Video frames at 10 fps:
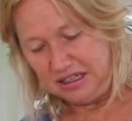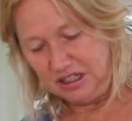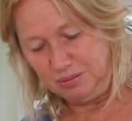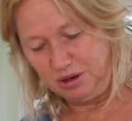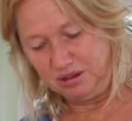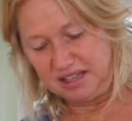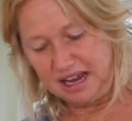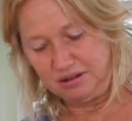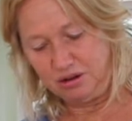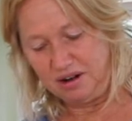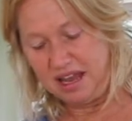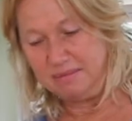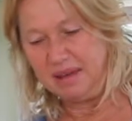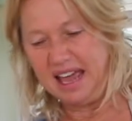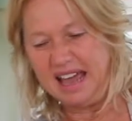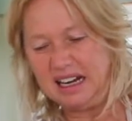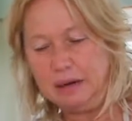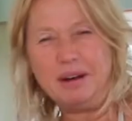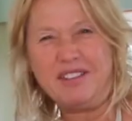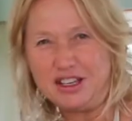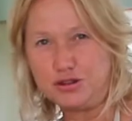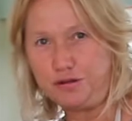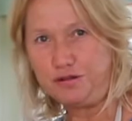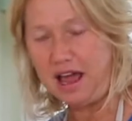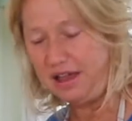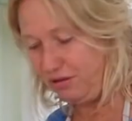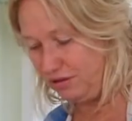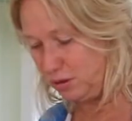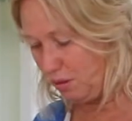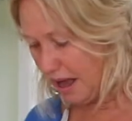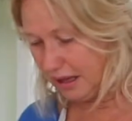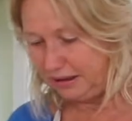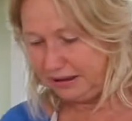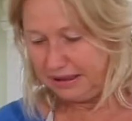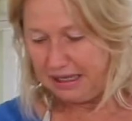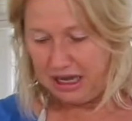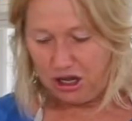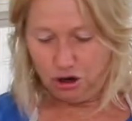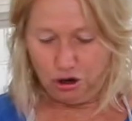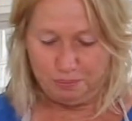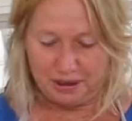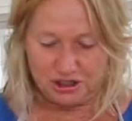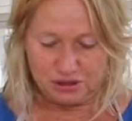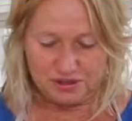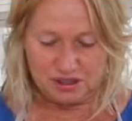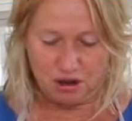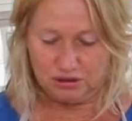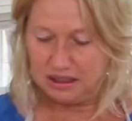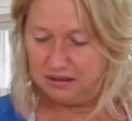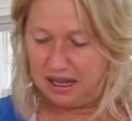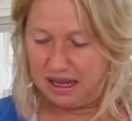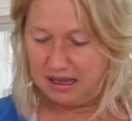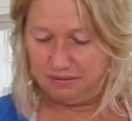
just because that cream, a little bit of extra flavour as well. Good pinch of salt in there,